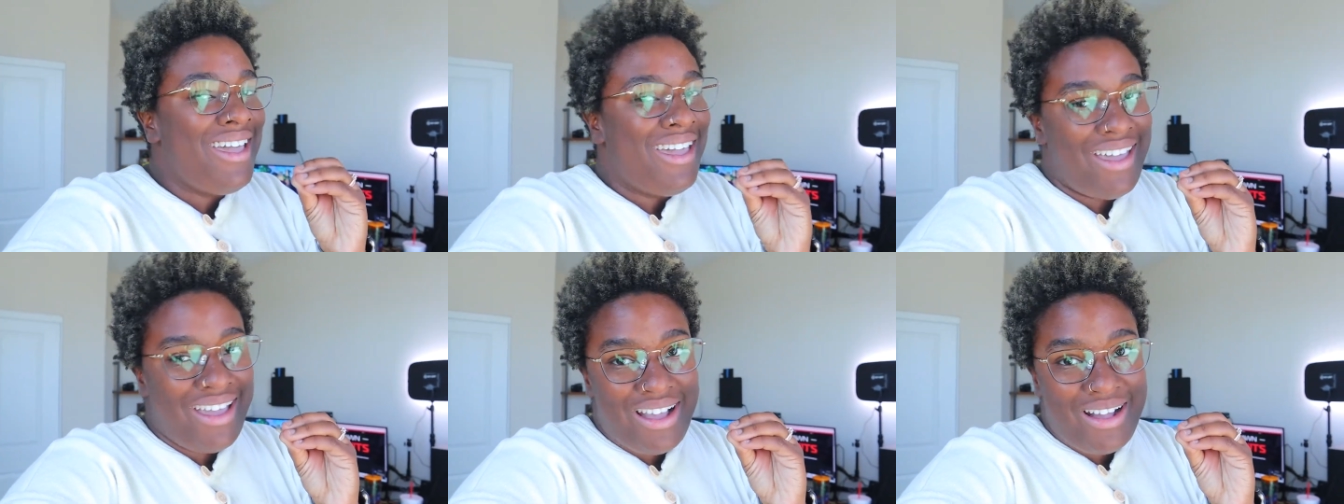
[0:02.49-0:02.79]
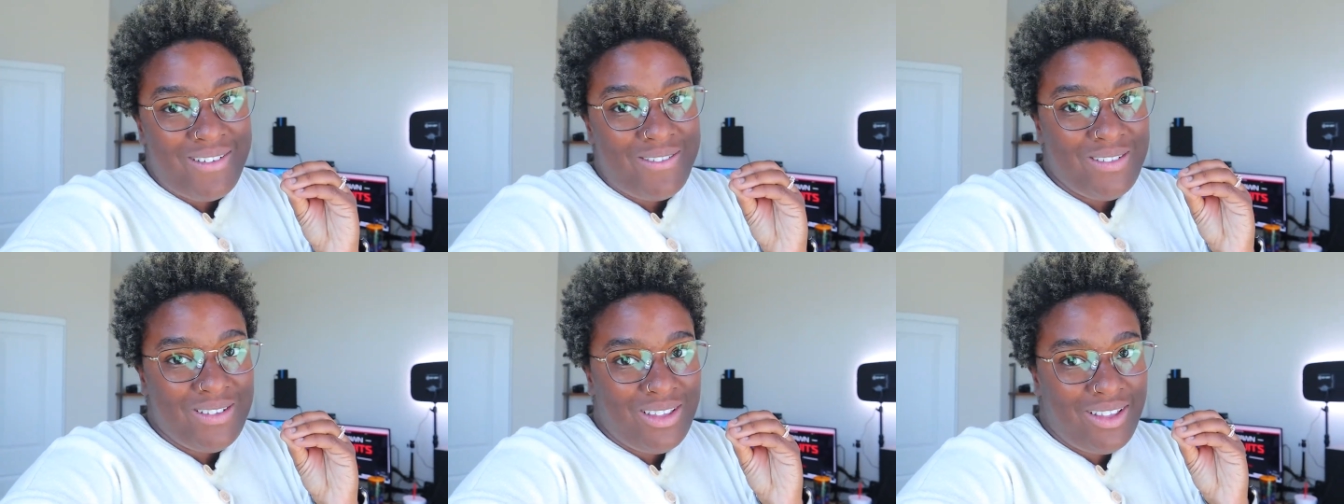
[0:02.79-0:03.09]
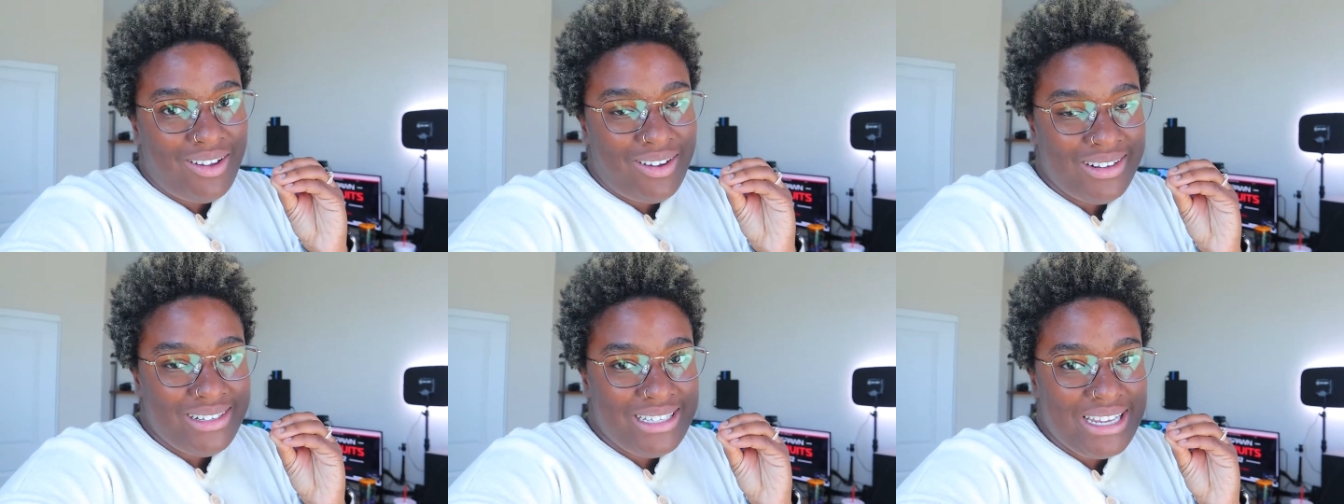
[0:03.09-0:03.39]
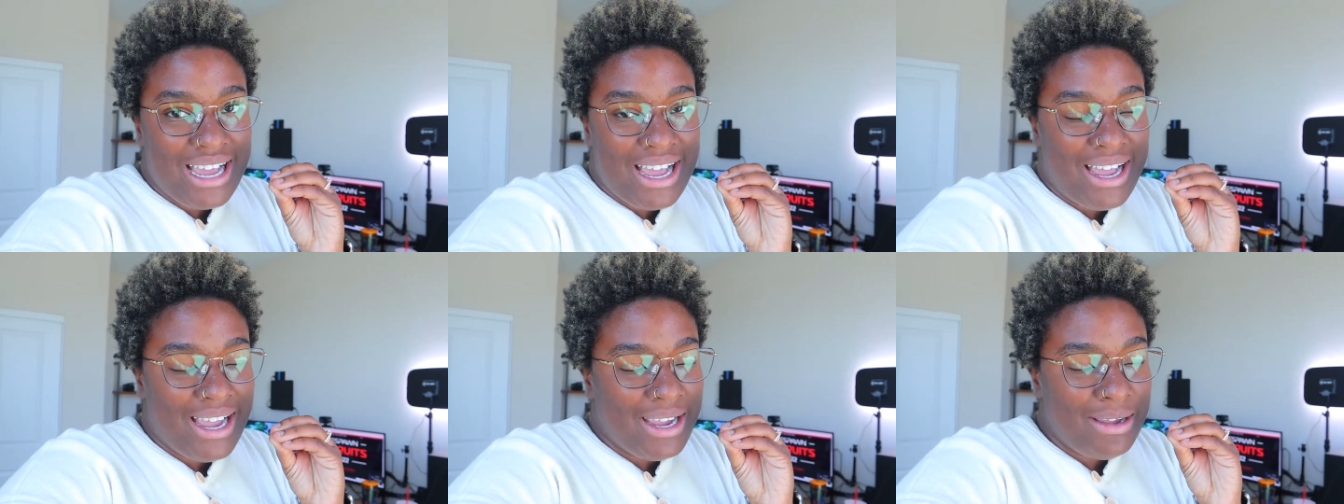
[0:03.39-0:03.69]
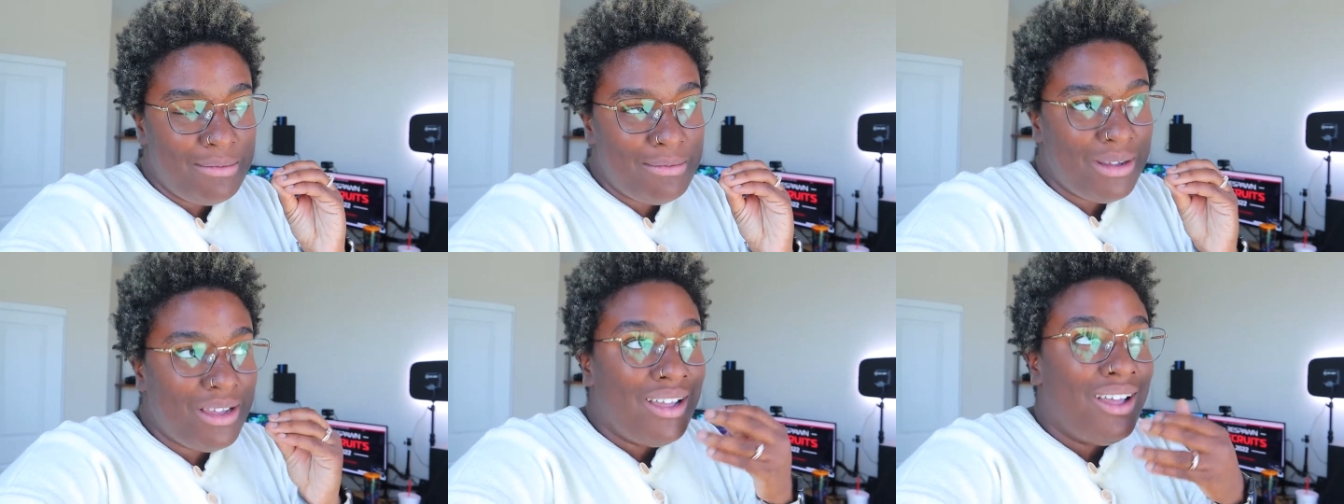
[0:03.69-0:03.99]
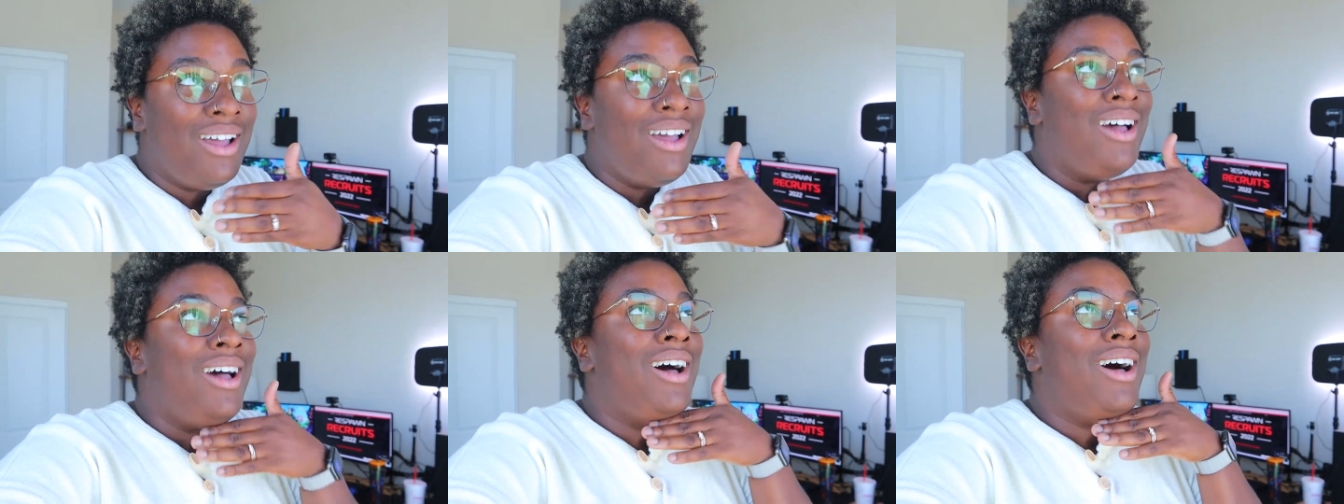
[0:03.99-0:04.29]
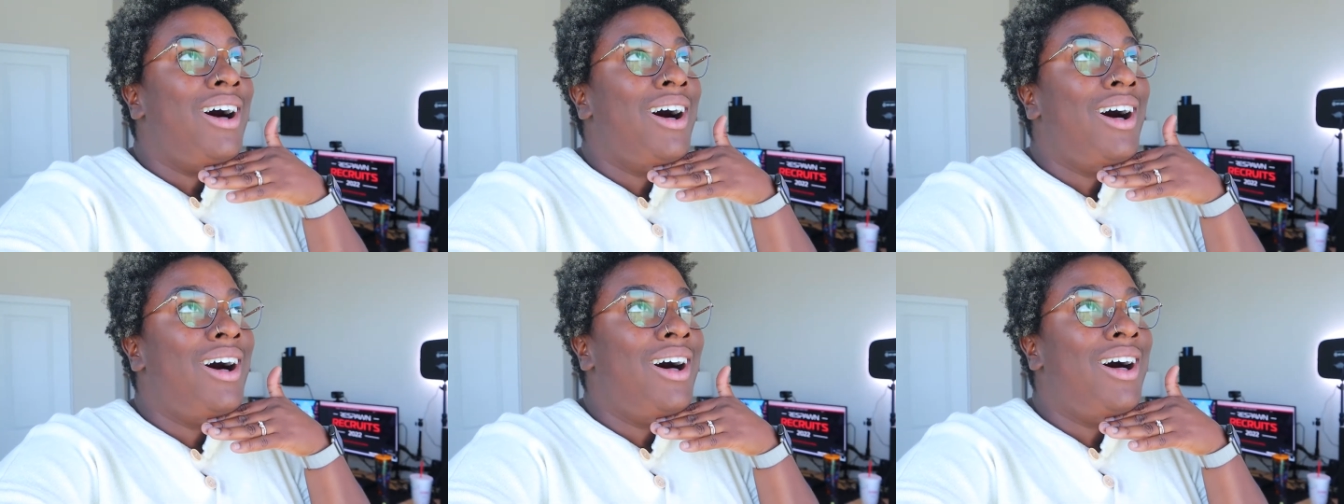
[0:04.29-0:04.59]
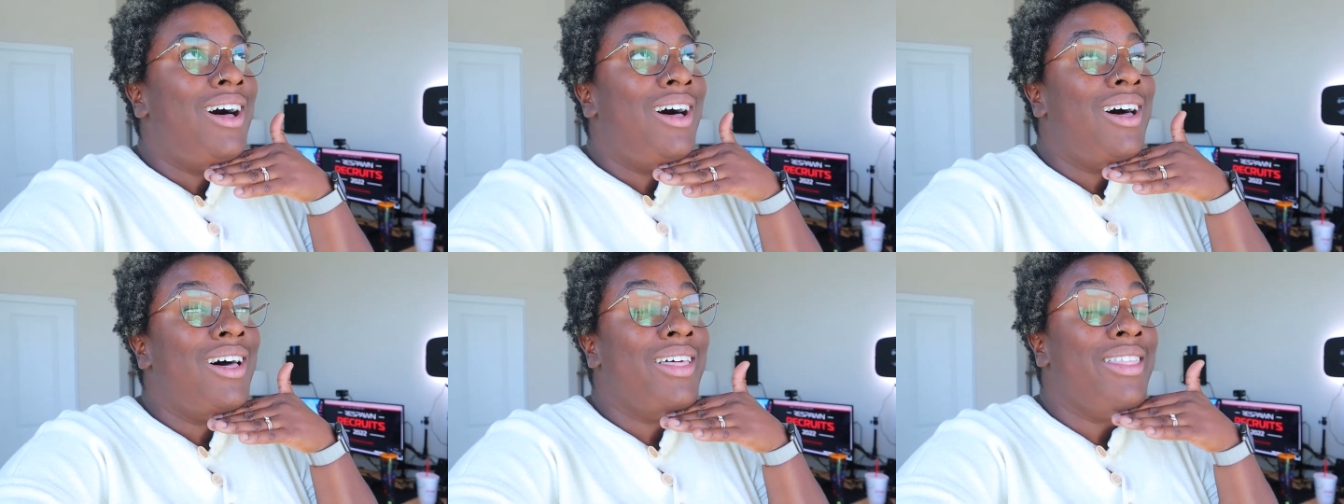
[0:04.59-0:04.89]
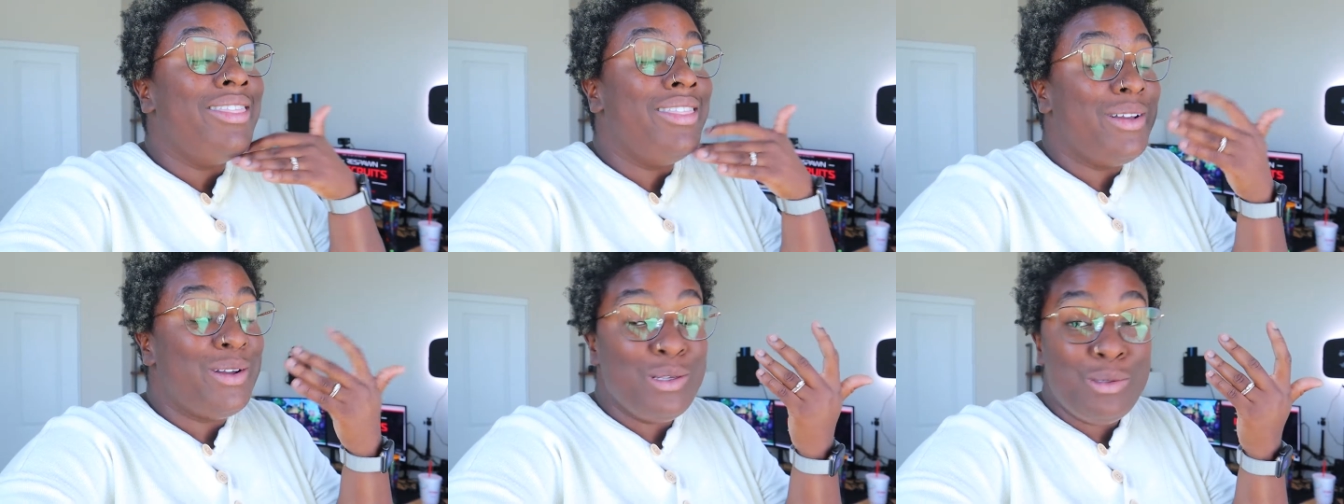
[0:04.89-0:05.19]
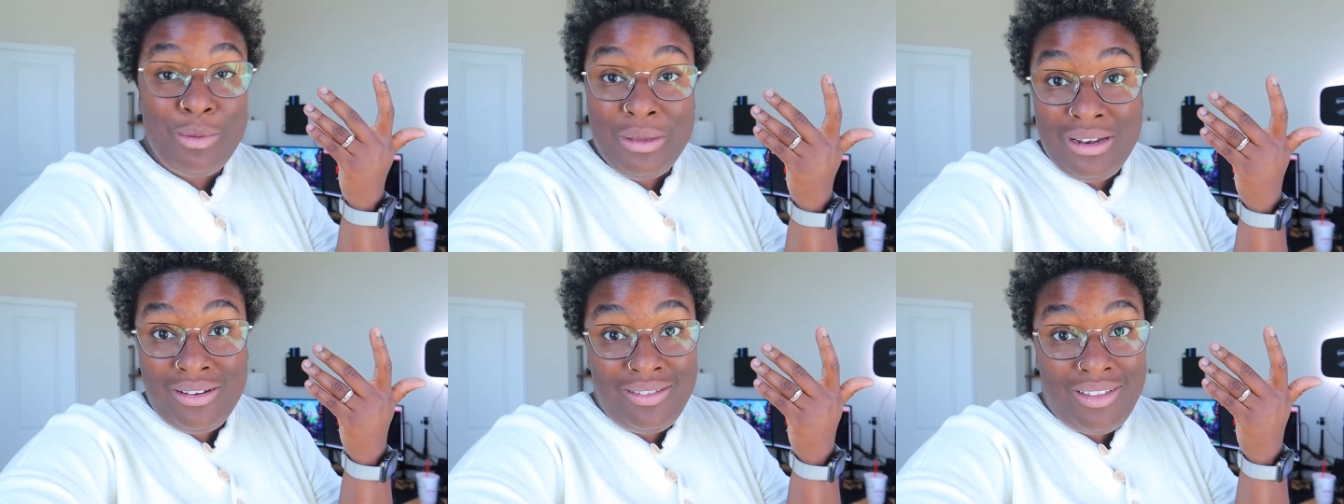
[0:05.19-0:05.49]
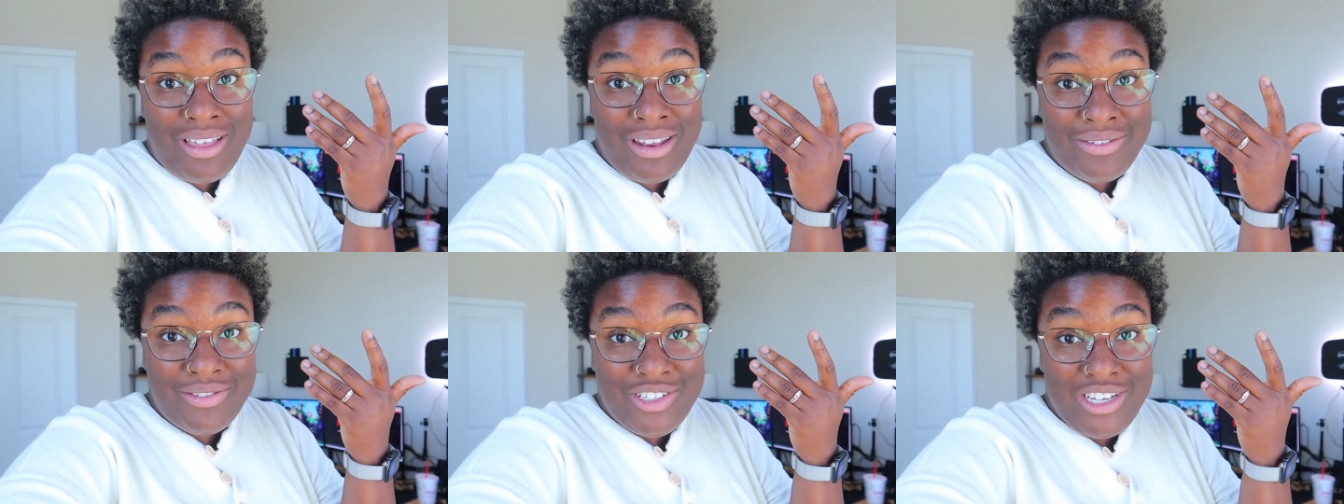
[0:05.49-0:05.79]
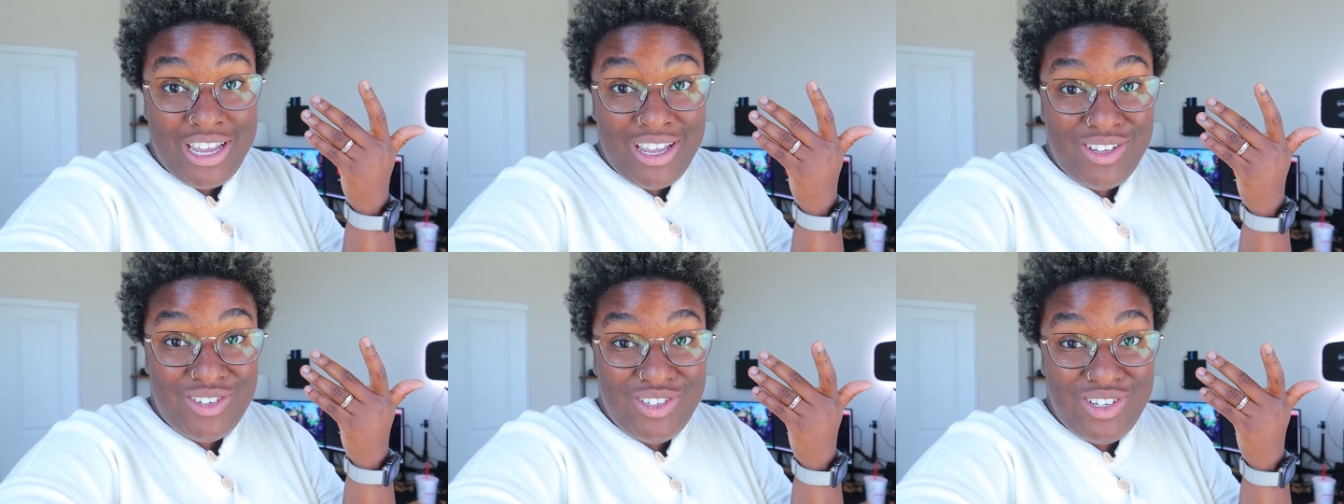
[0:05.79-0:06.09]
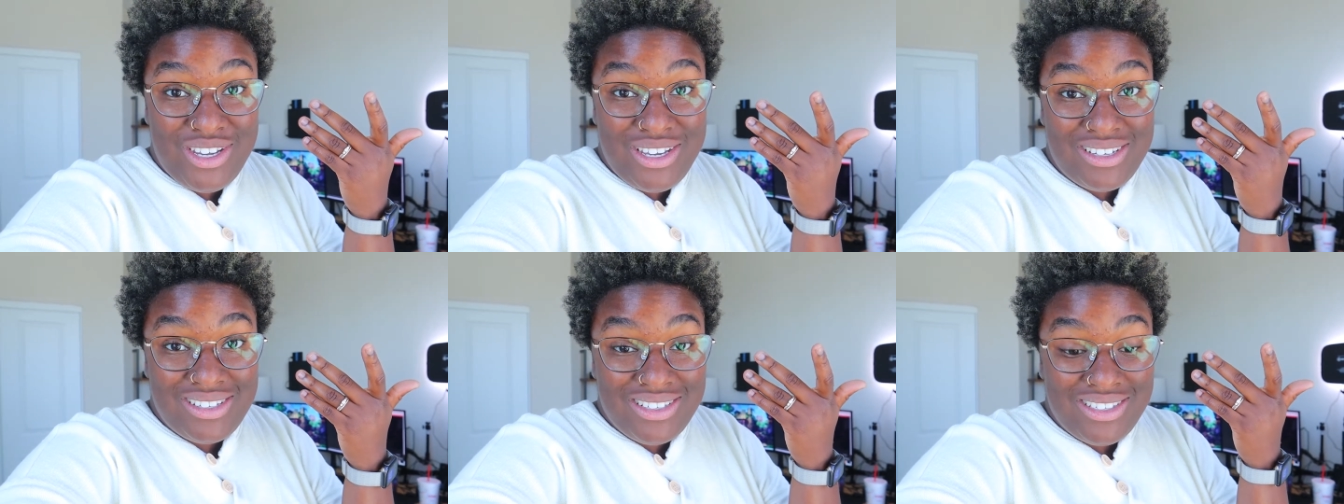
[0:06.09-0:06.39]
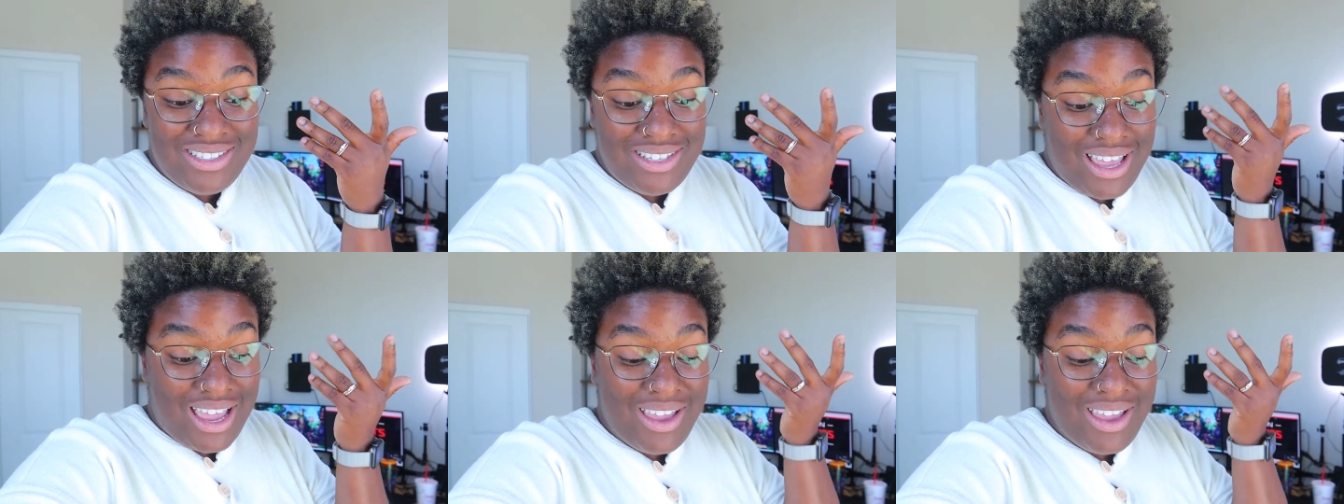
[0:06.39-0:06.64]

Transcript: heck of a long time. There's been a lot of changes.